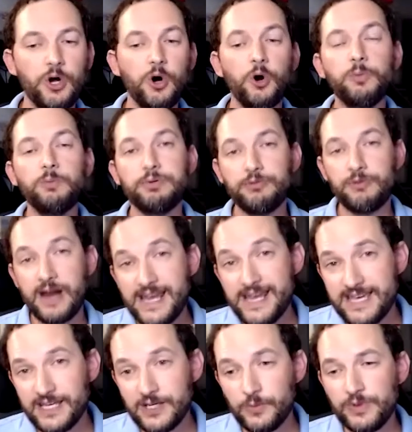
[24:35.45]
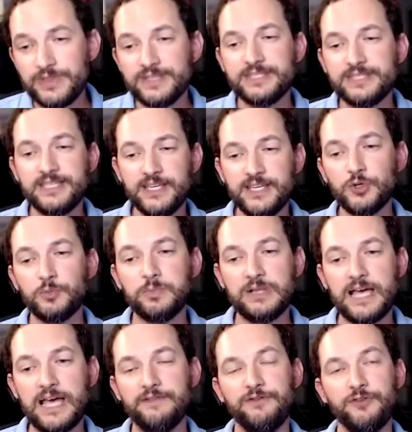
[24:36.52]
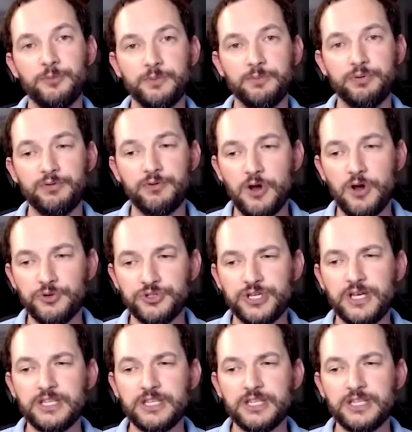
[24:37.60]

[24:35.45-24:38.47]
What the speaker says: or breaking with the single platform approach